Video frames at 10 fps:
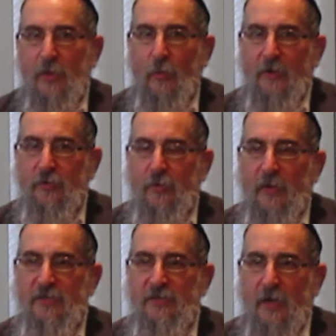
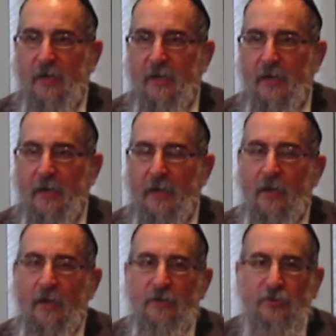they studied in
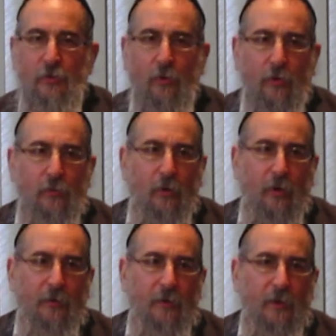a school
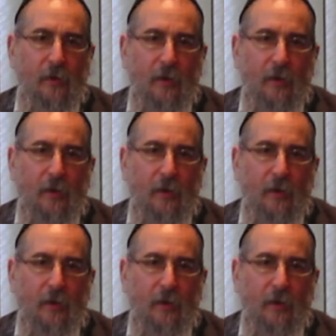called,